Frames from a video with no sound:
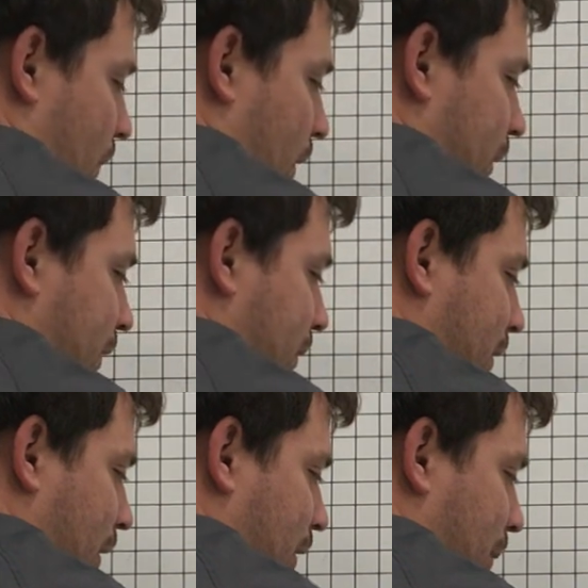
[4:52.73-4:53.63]
this is
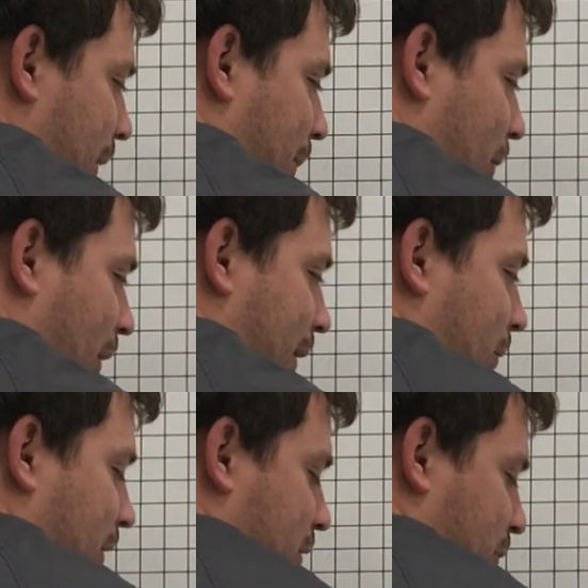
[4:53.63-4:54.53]
going to be the point in
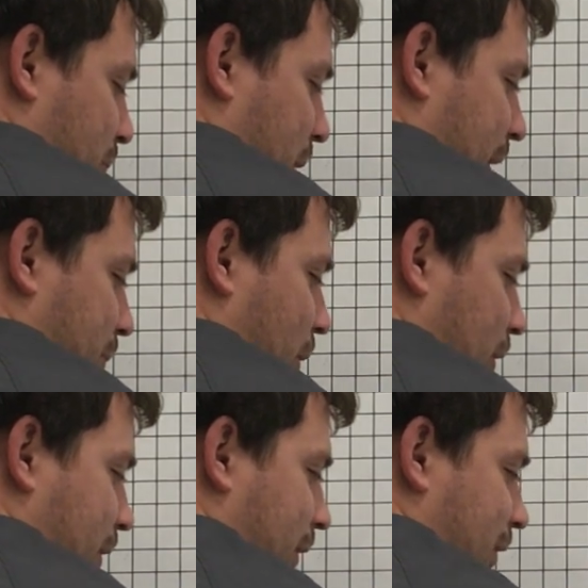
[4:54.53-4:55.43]
which makes
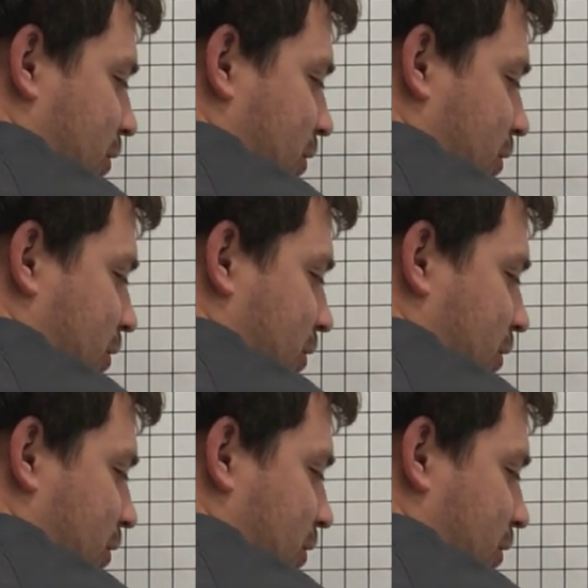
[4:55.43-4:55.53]
both of these